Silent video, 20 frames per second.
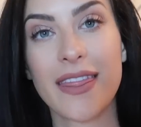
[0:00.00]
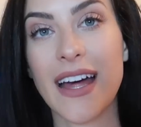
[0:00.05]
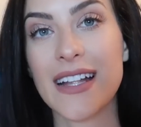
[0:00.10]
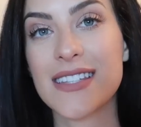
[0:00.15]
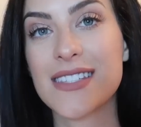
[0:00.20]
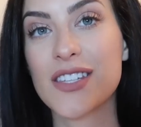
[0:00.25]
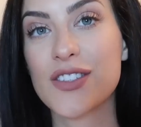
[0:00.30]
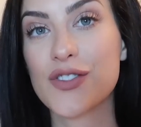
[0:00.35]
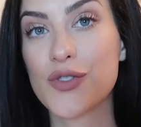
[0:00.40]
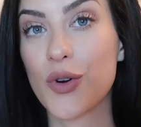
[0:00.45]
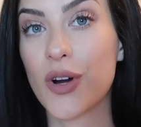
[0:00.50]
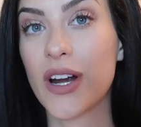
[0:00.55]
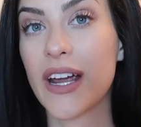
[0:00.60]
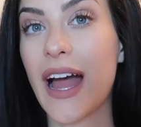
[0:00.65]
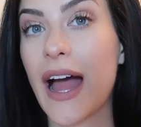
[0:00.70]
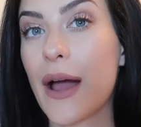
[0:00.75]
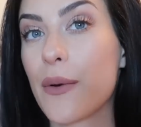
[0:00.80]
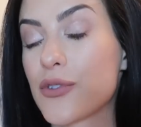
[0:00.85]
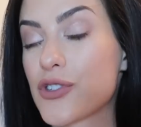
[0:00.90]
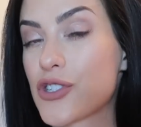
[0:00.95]
that's the story.
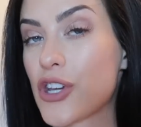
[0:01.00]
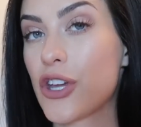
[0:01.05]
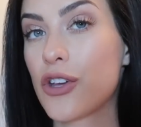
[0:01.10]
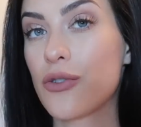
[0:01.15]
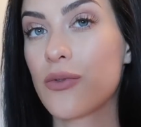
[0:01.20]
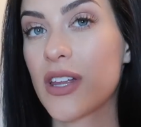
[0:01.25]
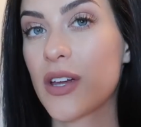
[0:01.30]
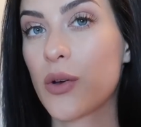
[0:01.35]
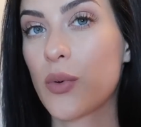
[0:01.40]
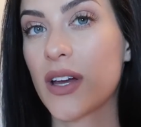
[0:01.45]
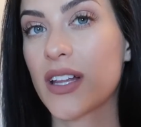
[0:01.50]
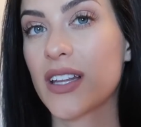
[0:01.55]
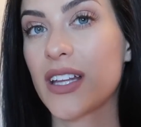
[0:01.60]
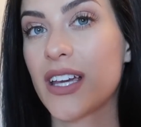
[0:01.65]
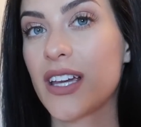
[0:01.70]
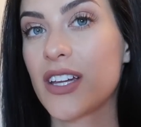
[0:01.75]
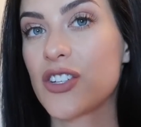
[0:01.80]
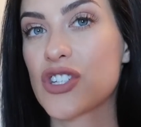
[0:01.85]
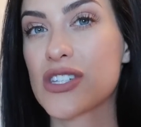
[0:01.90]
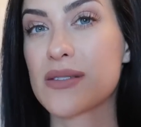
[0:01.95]
I will show you really
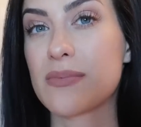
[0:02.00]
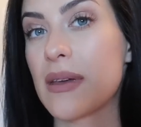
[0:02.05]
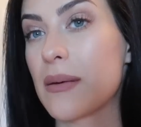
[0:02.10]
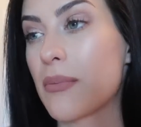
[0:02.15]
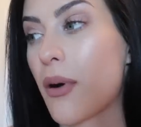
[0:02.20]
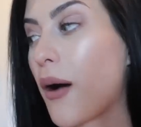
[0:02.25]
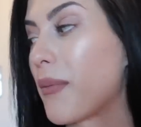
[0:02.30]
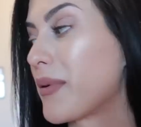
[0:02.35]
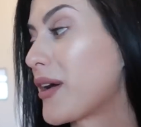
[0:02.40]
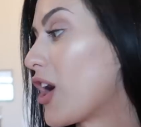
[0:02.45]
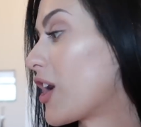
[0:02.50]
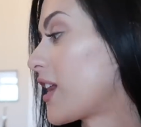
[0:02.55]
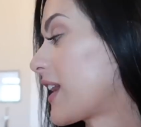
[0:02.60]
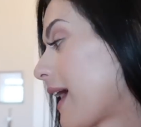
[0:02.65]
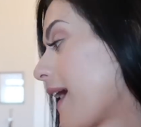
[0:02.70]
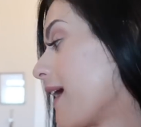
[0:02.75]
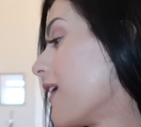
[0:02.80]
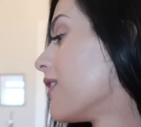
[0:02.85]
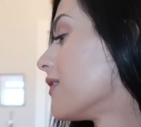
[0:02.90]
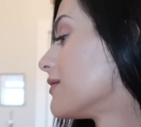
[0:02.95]
quickly just me popping on a
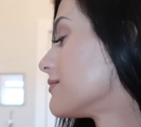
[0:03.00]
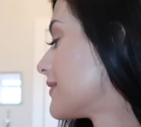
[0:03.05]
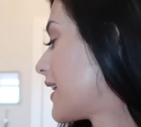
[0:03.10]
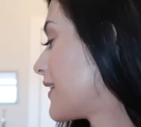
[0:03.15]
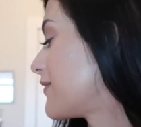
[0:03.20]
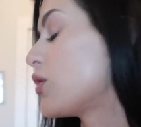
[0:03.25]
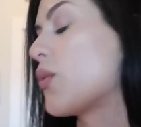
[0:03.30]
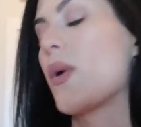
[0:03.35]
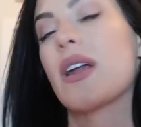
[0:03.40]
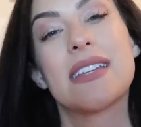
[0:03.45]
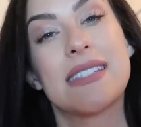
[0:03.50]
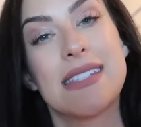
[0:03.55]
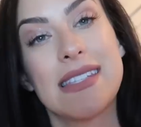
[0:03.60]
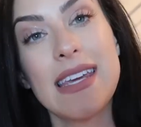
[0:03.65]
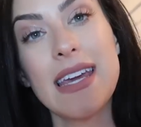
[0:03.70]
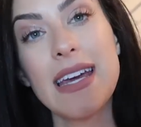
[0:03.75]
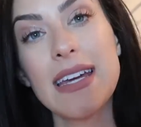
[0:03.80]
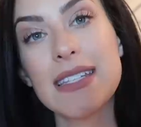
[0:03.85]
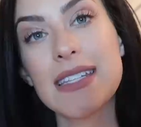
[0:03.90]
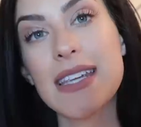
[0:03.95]
nail if you want to
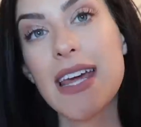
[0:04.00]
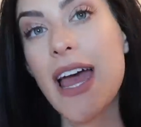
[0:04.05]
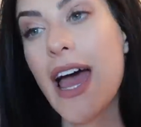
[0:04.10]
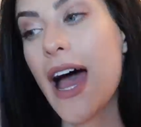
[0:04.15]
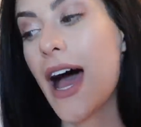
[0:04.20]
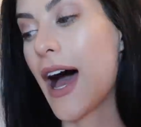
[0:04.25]
see it.